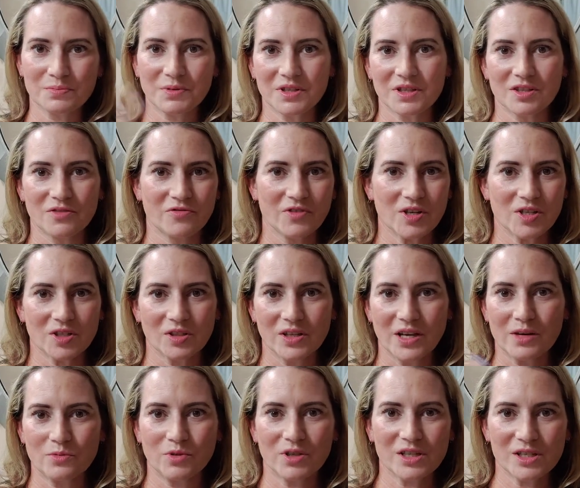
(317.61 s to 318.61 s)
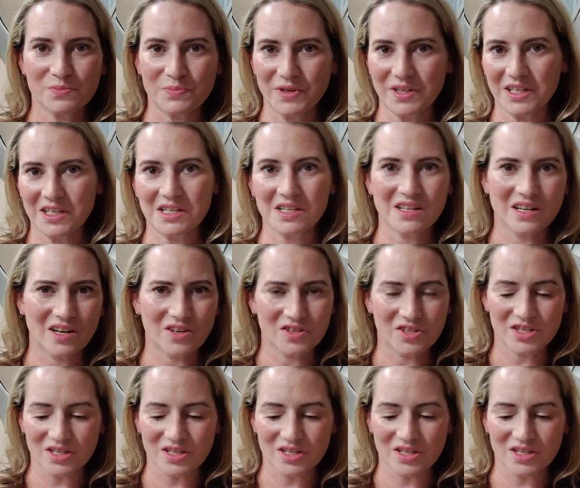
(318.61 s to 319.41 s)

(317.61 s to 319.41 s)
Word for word: but the Fair to Light one has been in and out